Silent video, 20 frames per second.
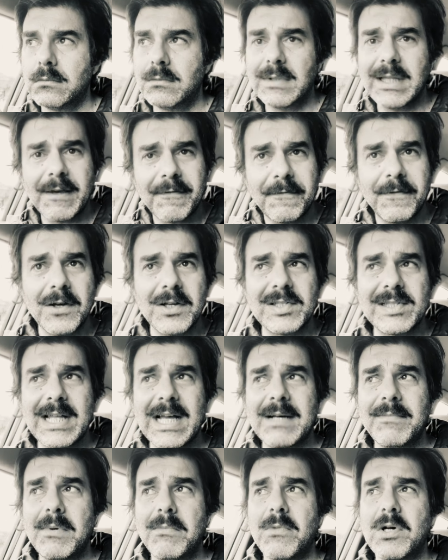Their first
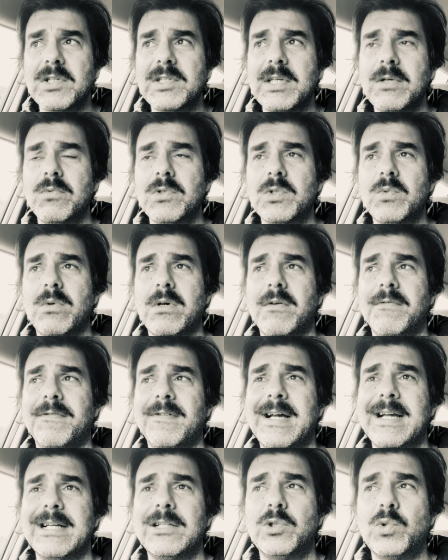album, Ozzy, was what,
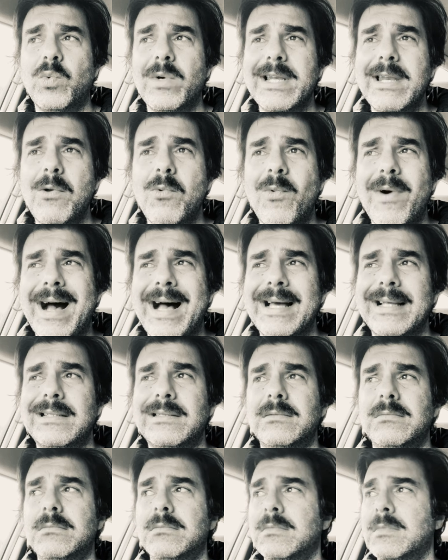fucking
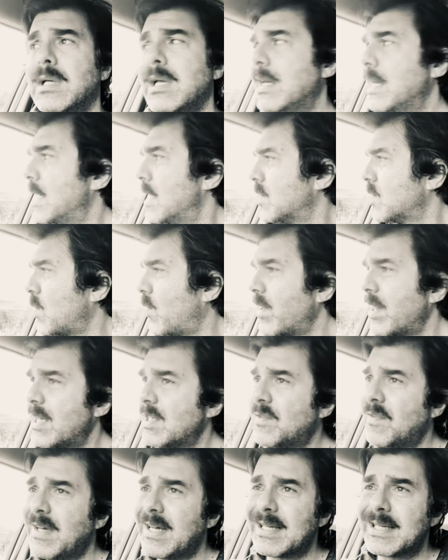21? So all
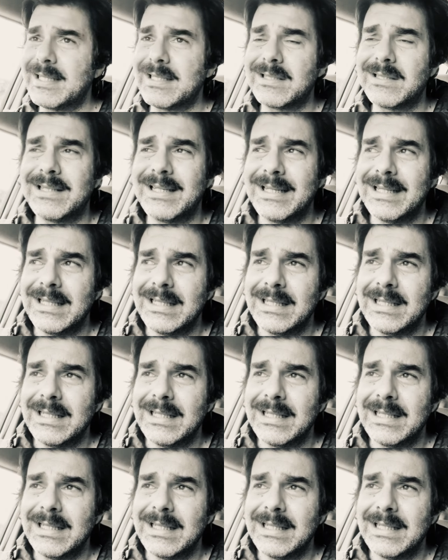those fucking,